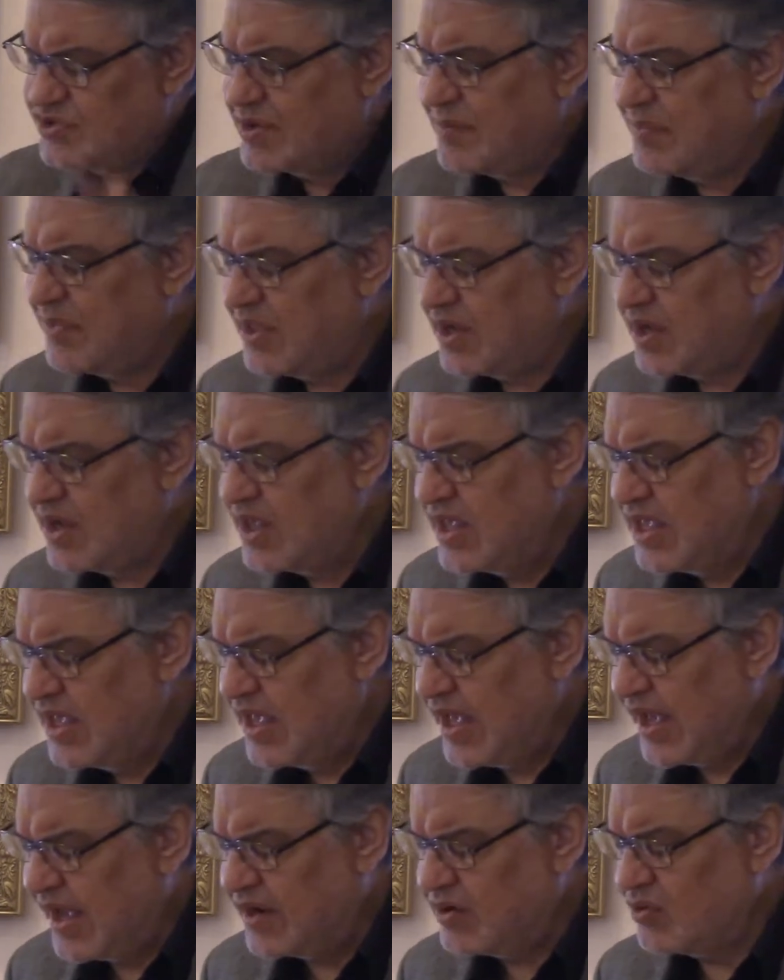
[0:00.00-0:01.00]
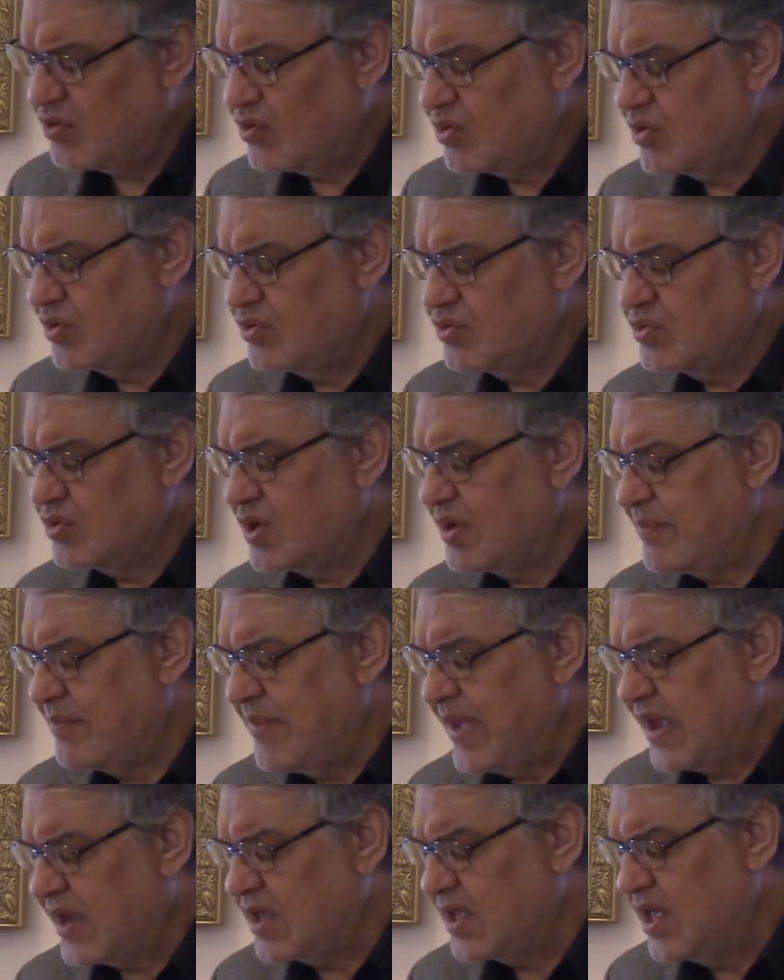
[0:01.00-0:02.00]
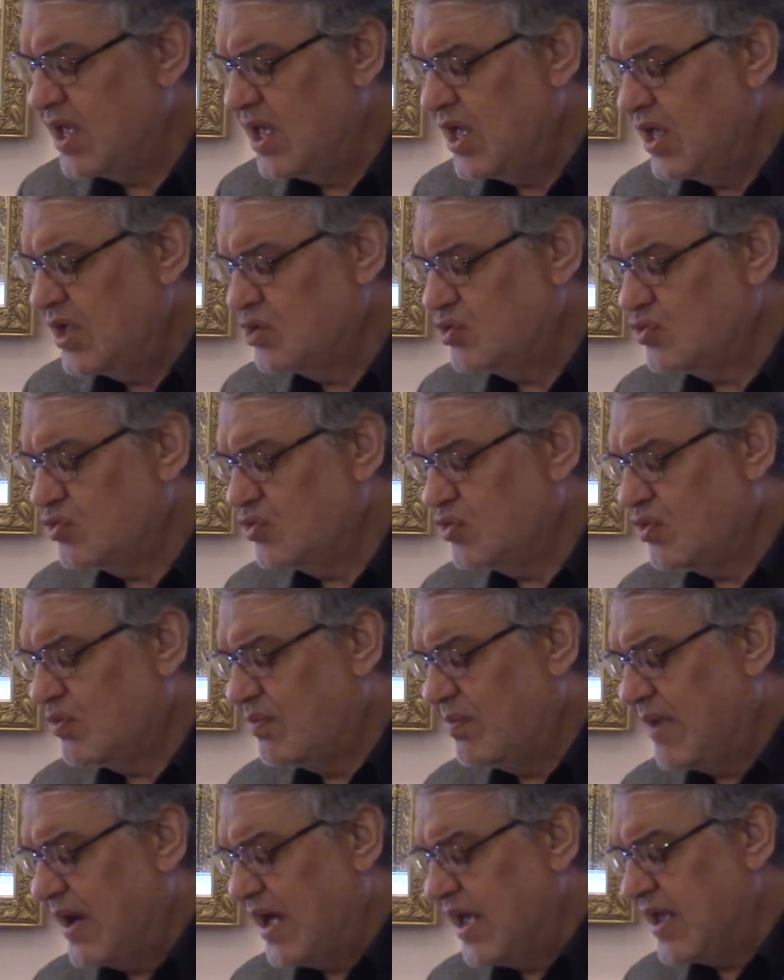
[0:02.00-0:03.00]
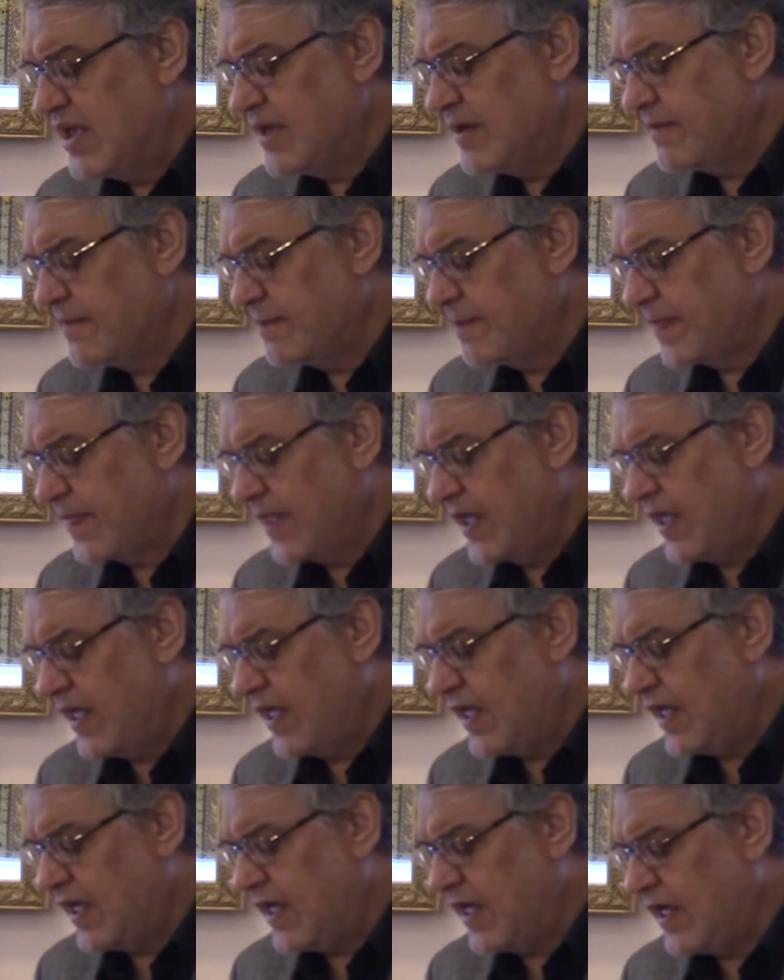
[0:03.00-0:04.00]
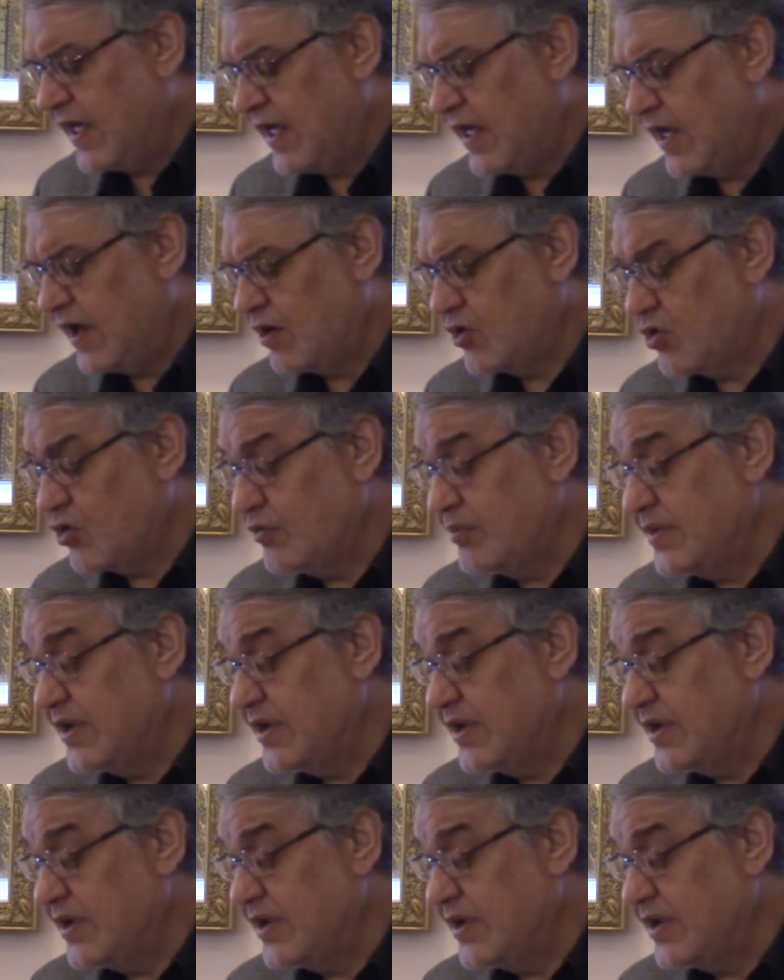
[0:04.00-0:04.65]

in order to come back to my uh, uh, community.